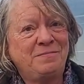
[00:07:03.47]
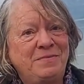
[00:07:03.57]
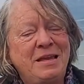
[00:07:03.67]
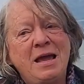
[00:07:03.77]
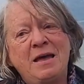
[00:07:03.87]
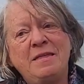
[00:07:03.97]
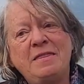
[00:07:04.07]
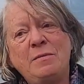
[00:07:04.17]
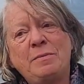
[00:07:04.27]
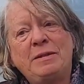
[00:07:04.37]
And then they
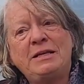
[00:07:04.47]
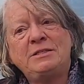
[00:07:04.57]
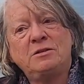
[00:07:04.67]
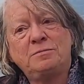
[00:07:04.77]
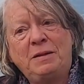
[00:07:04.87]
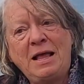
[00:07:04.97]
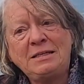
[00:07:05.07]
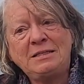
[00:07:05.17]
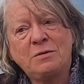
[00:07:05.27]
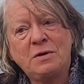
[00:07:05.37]
replaced those plastic
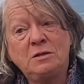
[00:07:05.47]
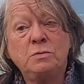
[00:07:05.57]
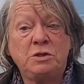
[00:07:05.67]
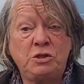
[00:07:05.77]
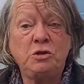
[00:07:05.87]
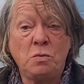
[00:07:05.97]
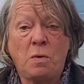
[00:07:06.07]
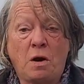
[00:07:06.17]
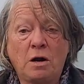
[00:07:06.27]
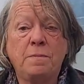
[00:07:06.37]
ones, which do work,
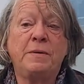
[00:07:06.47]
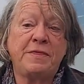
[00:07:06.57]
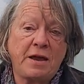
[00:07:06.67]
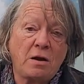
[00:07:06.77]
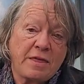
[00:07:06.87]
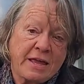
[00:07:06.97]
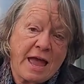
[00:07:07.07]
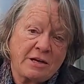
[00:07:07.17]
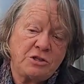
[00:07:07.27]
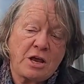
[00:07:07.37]
but they can
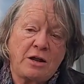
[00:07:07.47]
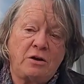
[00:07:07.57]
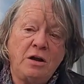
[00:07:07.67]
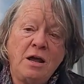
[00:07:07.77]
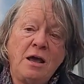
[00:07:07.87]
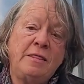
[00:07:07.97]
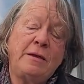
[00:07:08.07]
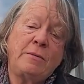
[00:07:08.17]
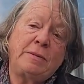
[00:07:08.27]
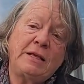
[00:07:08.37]
shatter. They
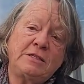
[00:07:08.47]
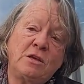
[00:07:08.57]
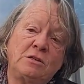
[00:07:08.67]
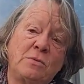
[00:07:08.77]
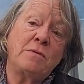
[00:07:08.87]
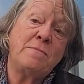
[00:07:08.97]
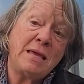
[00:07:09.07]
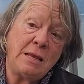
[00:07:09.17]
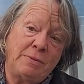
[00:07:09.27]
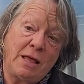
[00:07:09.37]
replaced those with mini
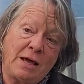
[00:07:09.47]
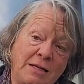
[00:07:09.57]
blinds.